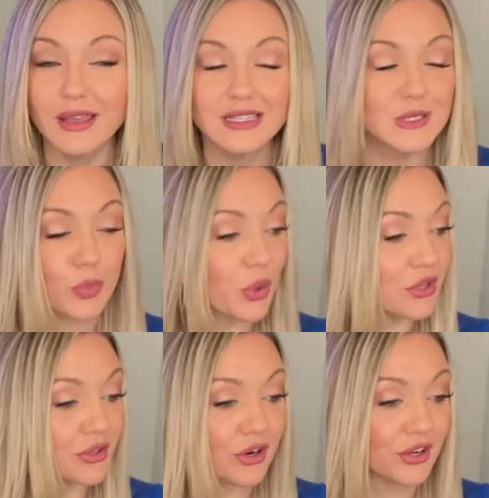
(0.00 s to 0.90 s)

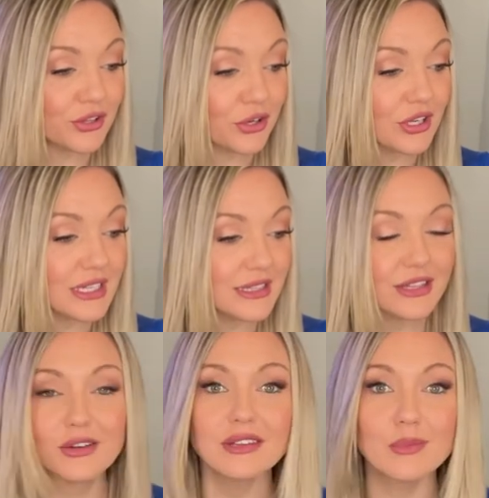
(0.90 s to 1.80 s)
Spoiler alert, he
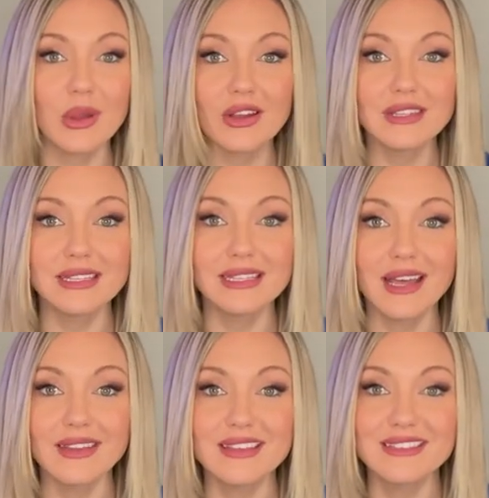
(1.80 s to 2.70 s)
literally buried the lead
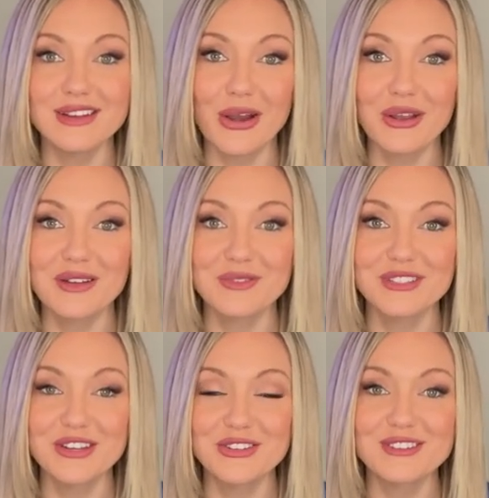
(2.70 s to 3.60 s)
on this entire
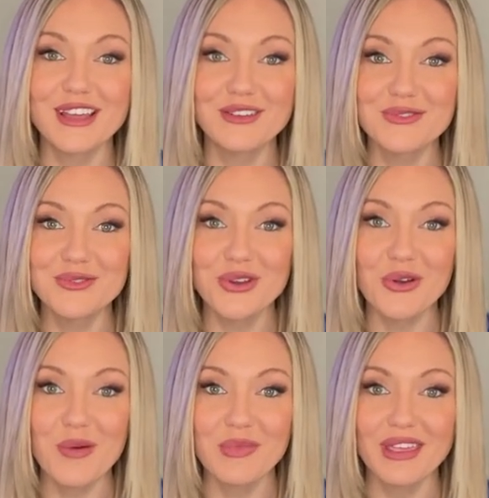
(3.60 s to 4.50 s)
conversation. He's got a new show
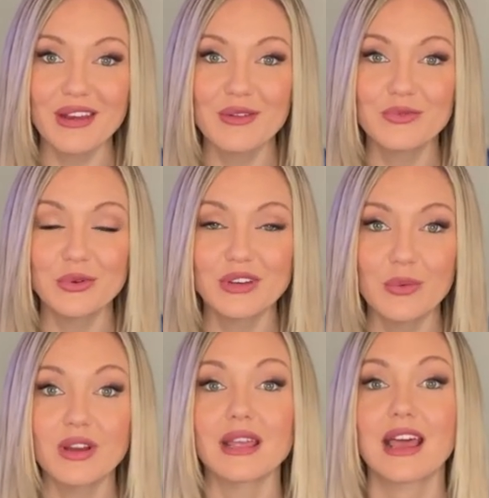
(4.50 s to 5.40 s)
coming out on Food
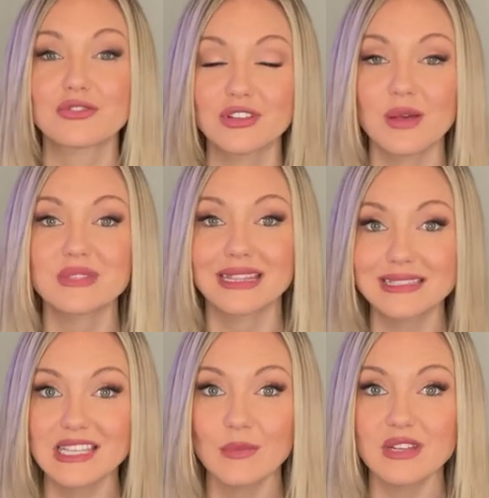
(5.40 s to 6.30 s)
Network. It actually comes out the
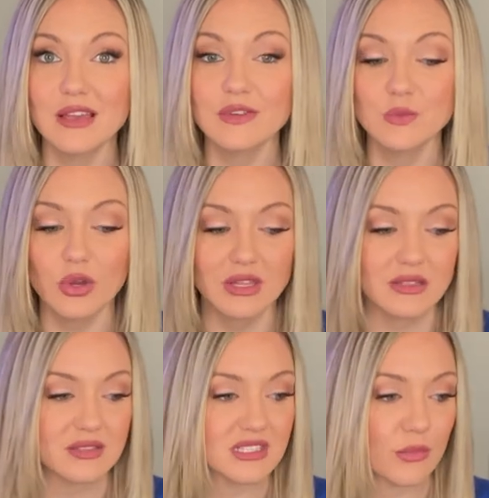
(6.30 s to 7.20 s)
same day of his book. That's
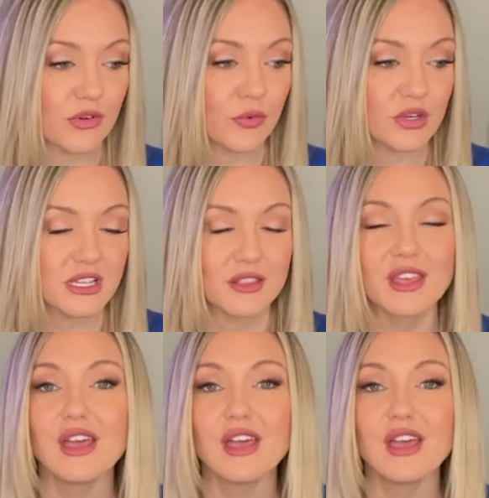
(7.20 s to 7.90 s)
December 14th.